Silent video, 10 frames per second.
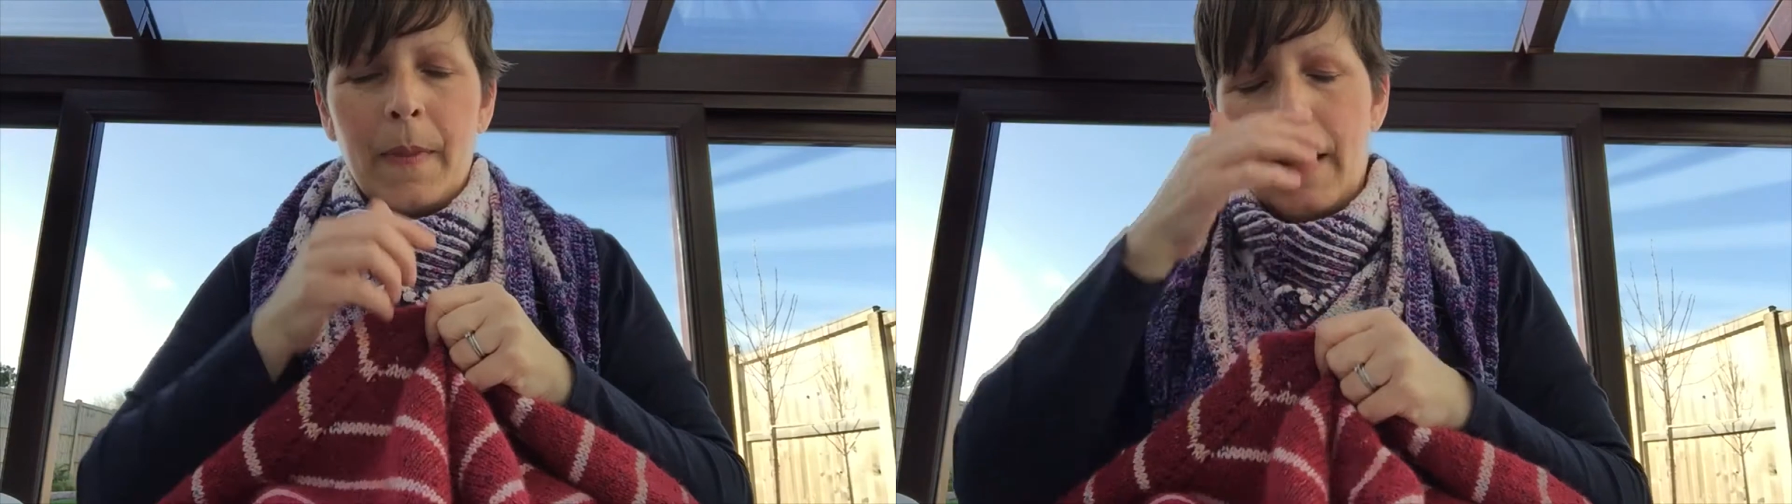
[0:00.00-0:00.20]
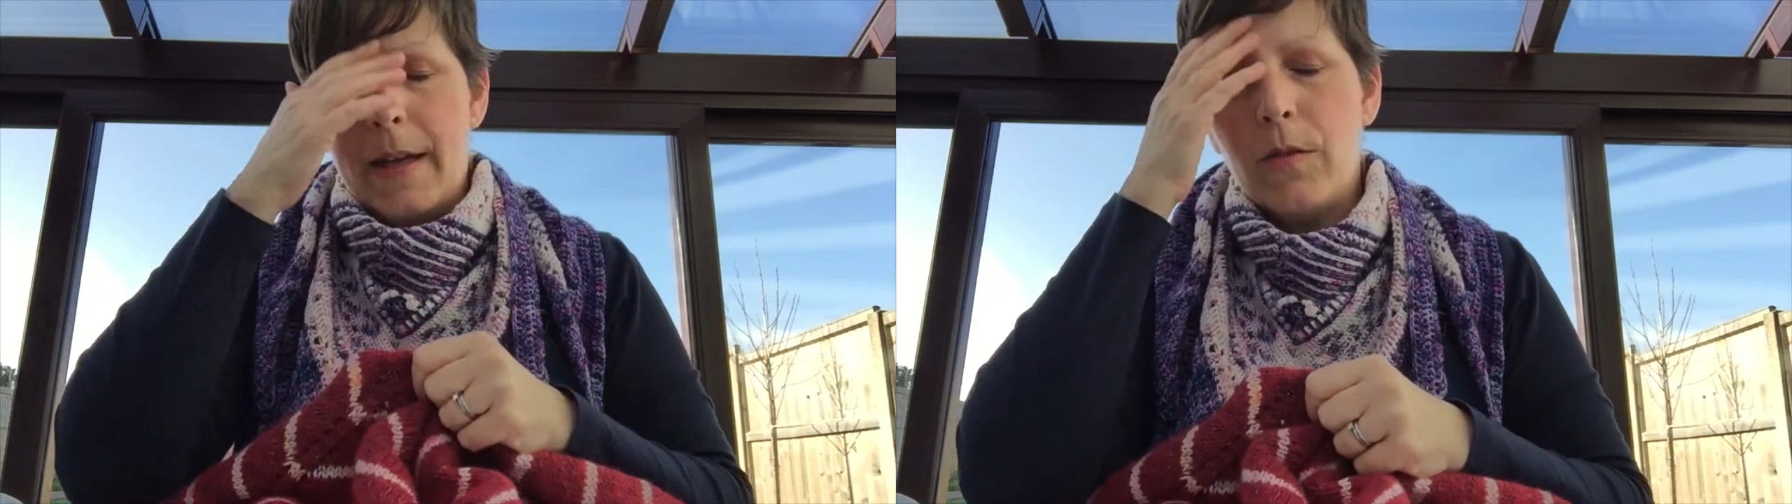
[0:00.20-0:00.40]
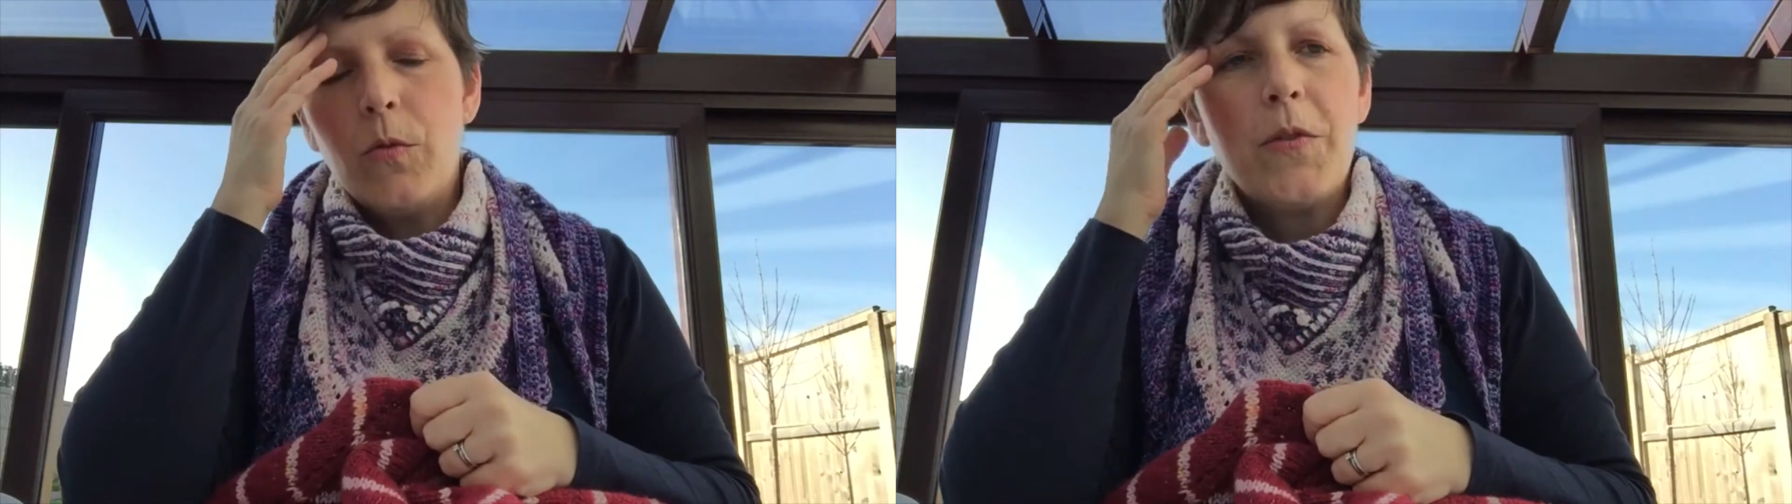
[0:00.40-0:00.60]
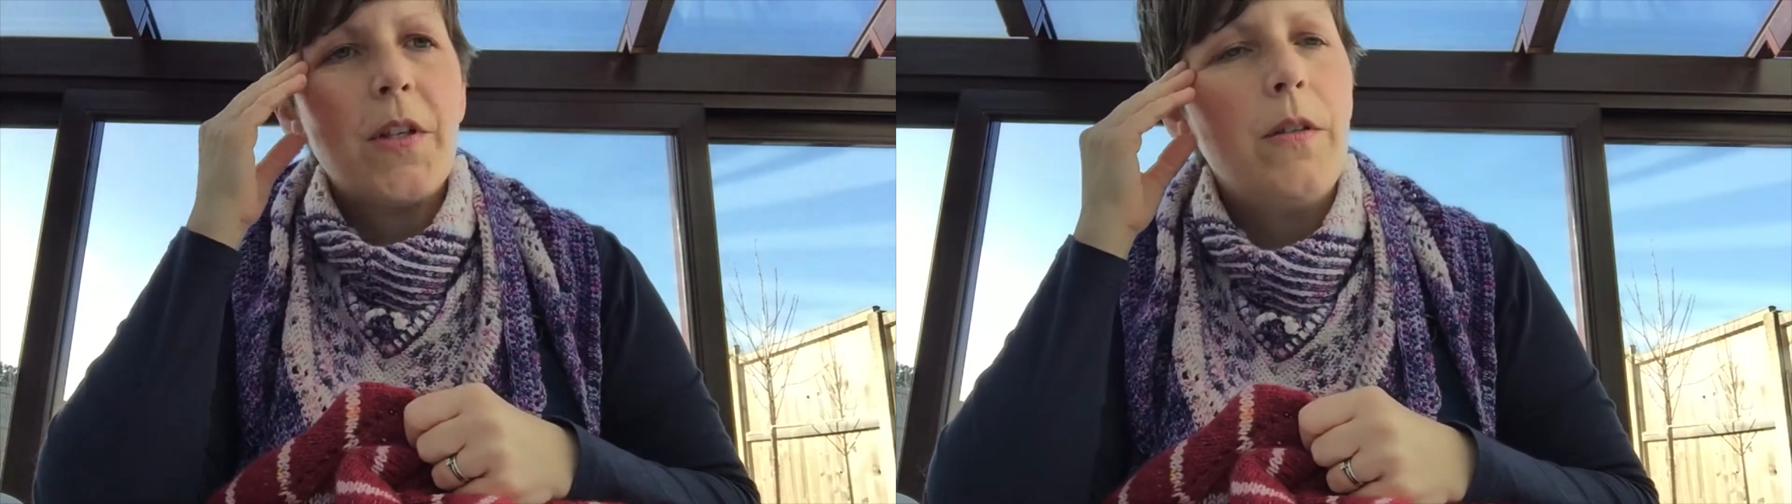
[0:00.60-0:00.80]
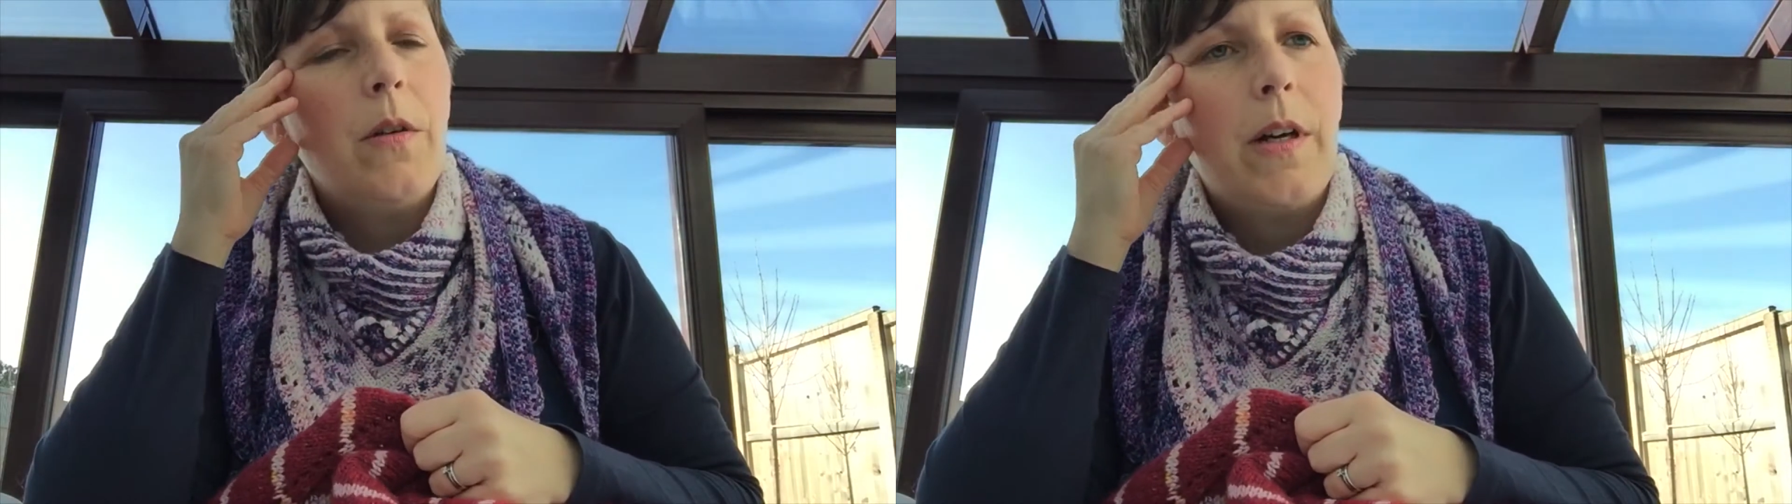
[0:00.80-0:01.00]
And
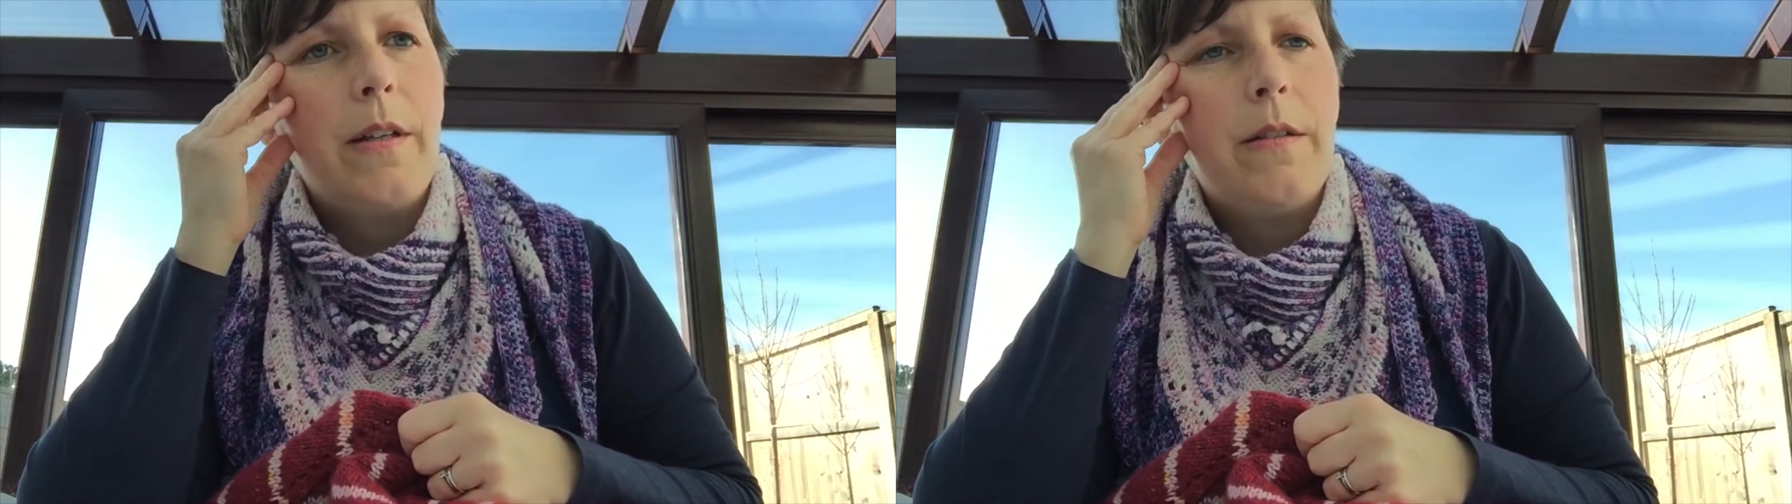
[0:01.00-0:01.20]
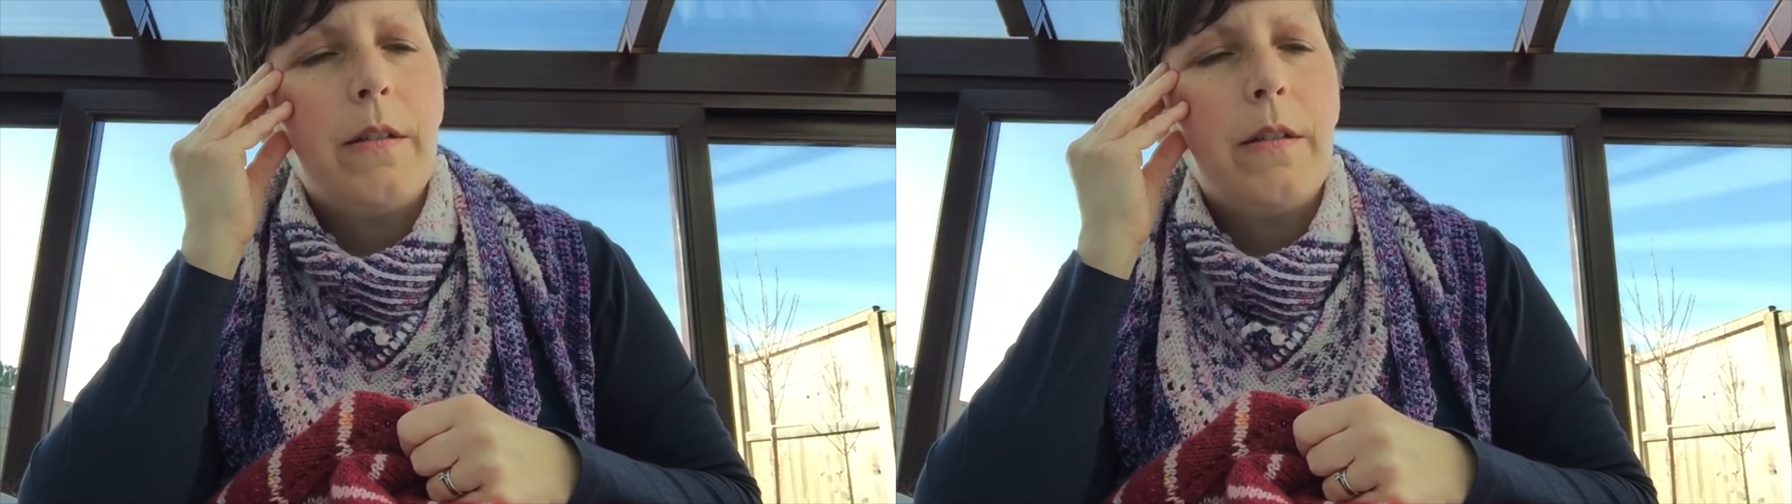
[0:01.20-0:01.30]
also,